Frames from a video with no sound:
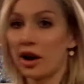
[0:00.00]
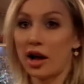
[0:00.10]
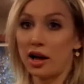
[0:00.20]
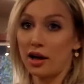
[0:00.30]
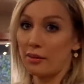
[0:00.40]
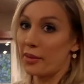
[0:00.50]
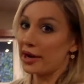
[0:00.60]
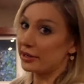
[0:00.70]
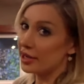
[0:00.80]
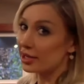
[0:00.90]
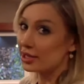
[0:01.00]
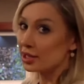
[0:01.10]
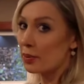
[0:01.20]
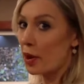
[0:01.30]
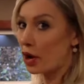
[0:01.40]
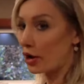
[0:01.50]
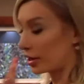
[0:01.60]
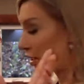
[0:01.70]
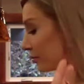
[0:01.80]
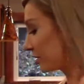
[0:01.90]
my next part
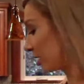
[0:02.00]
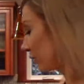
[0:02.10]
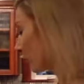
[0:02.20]
comes in,